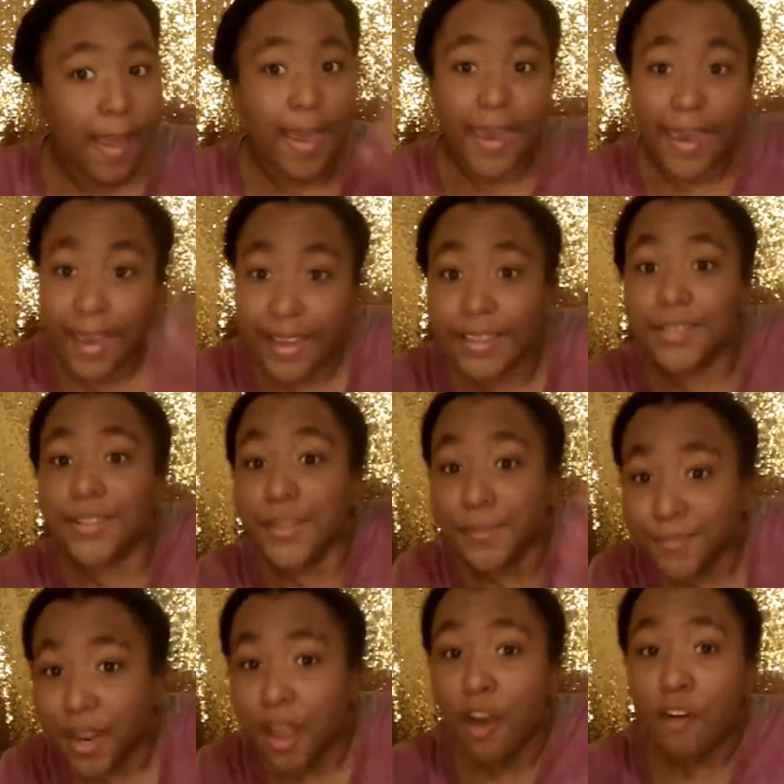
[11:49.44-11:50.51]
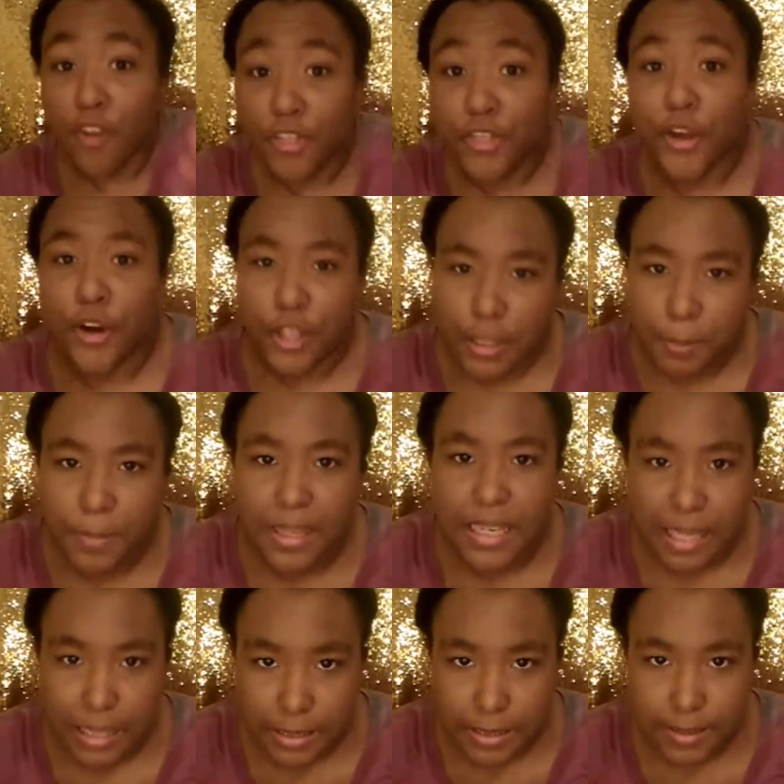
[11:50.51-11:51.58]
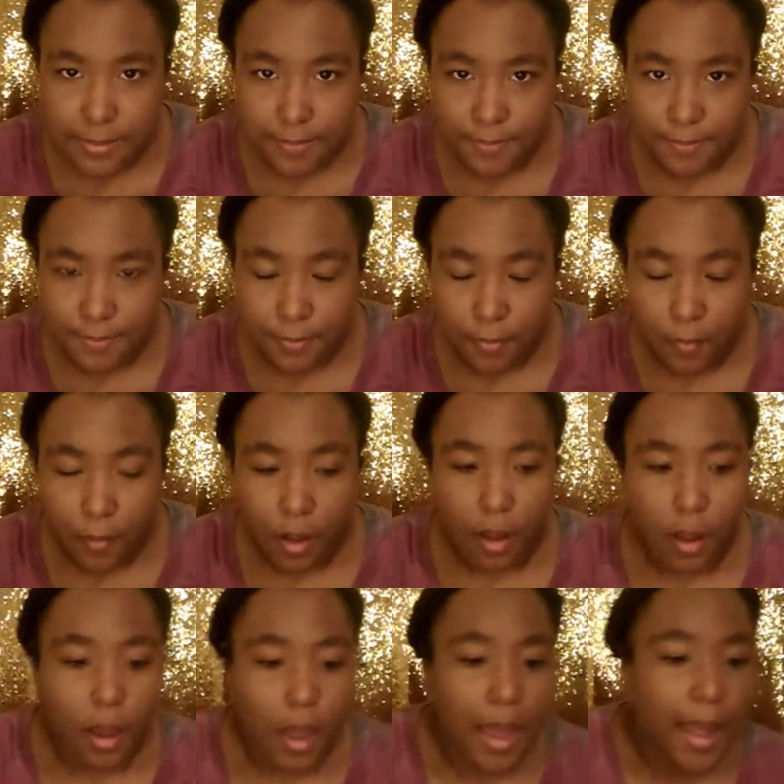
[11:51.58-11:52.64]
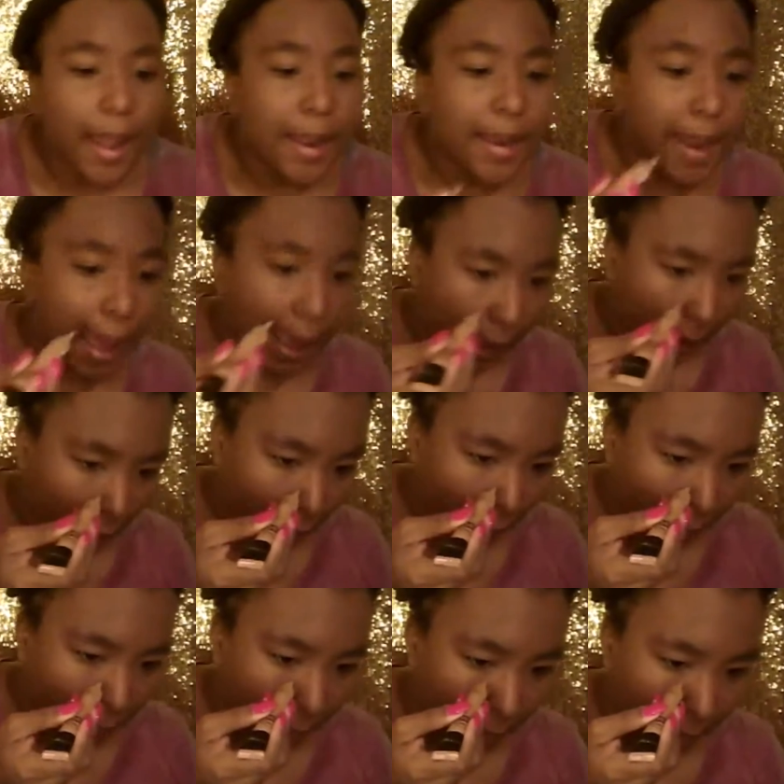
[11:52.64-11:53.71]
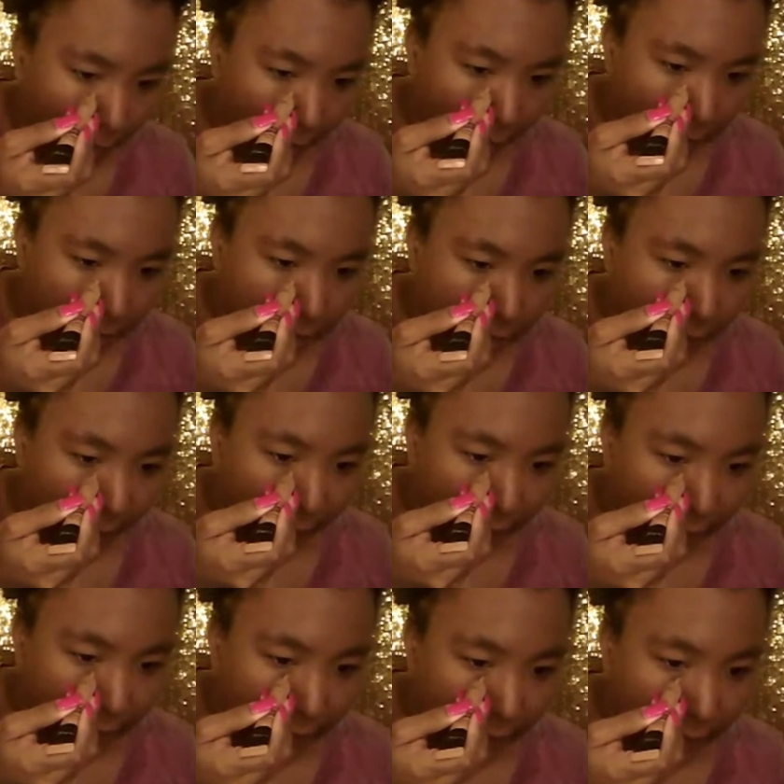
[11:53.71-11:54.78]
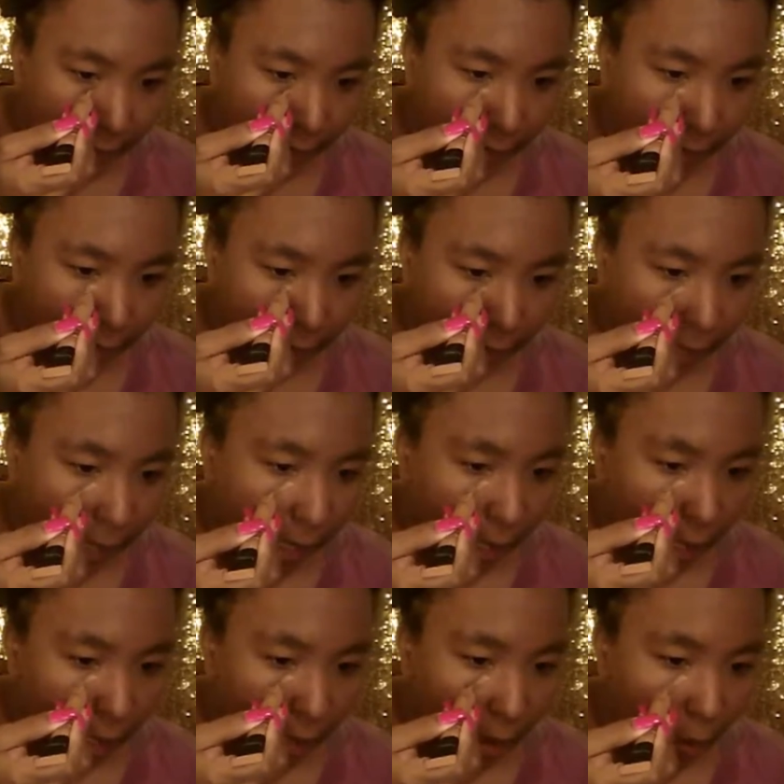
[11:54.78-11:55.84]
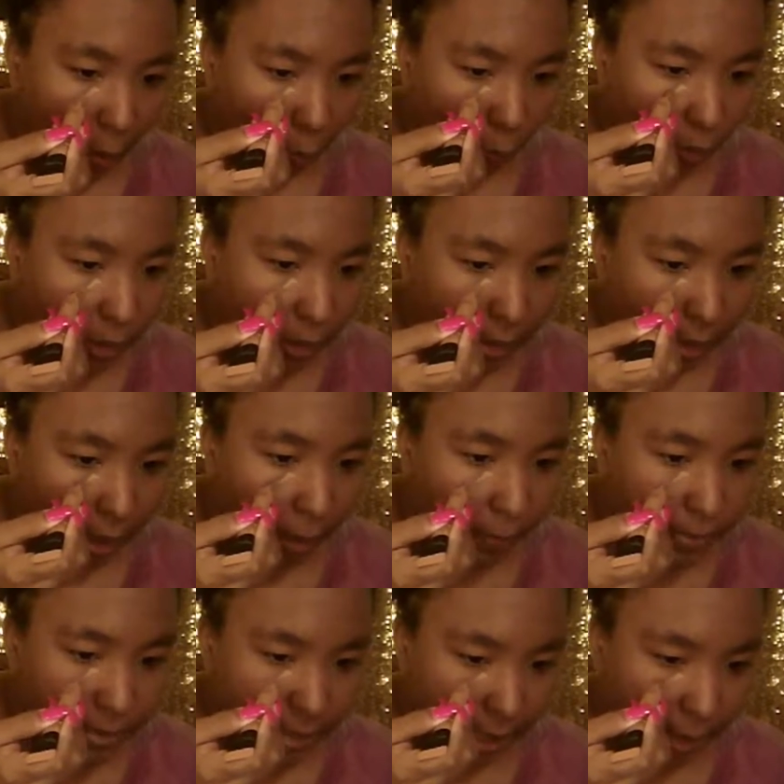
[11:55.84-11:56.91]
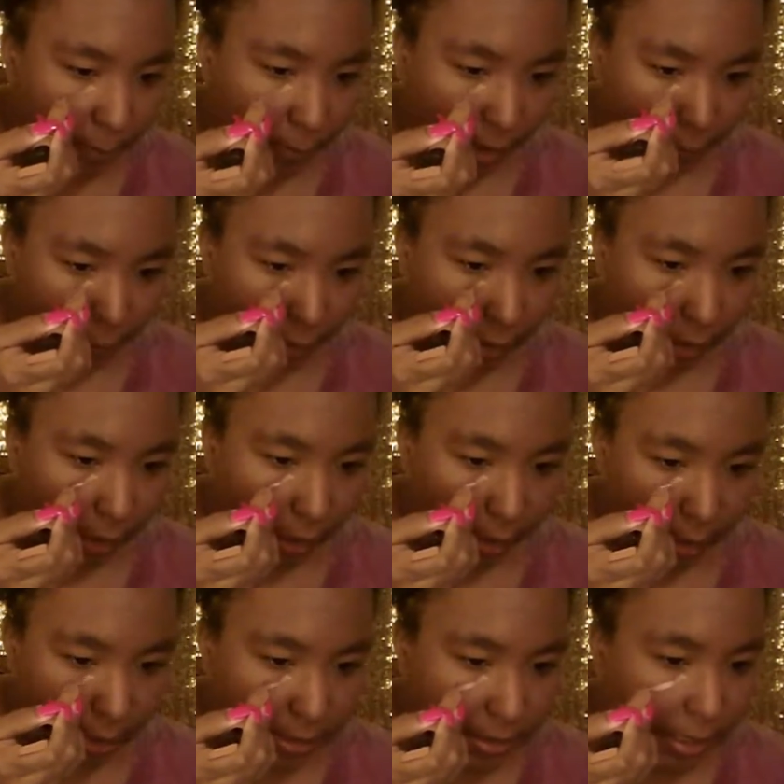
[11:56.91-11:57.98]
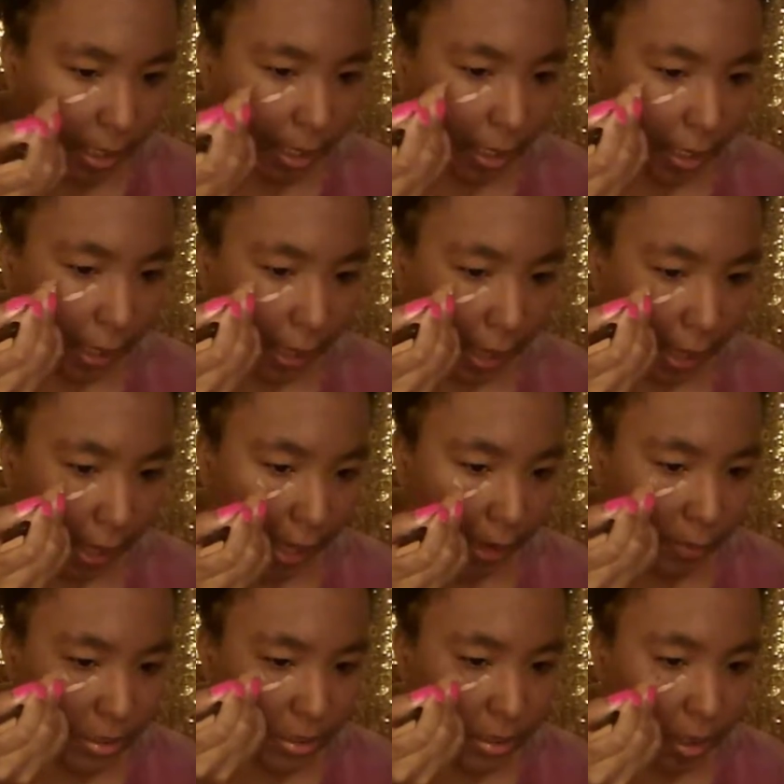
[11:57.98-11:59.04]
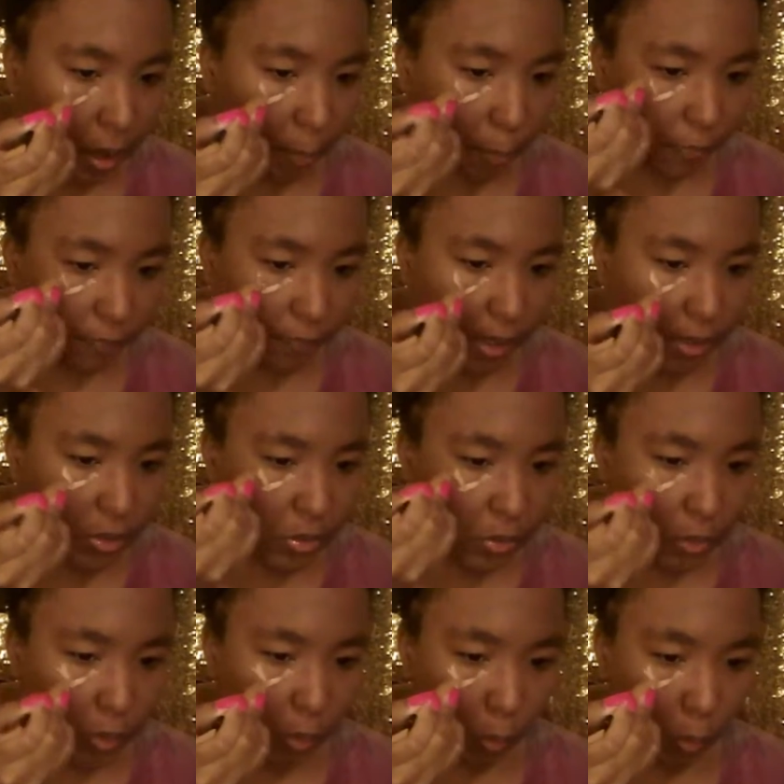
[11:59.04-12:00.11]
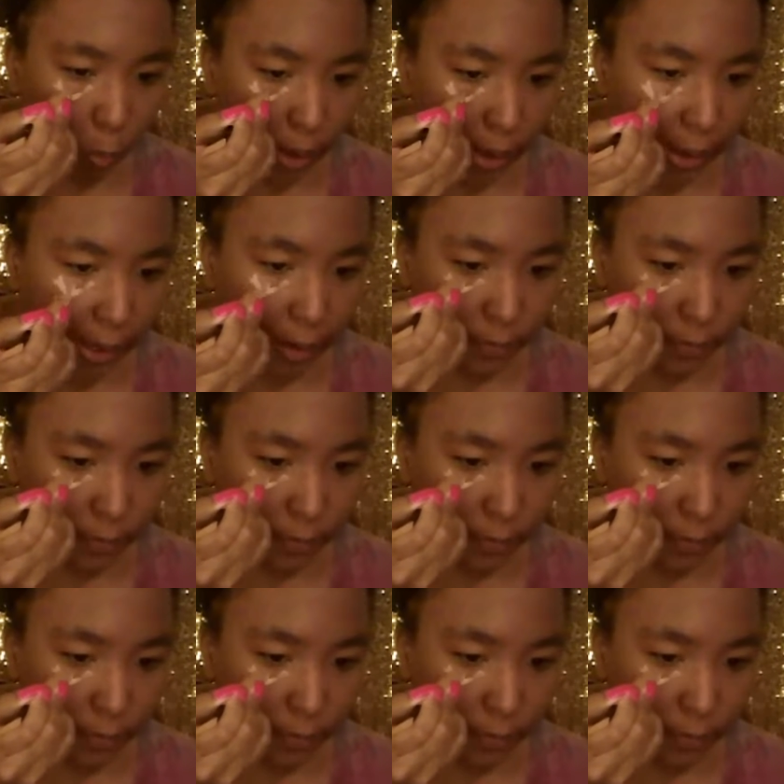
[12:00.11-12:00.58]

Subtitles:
and for 30 minutes. Now, the lady really upset me because it was just an unprofessional way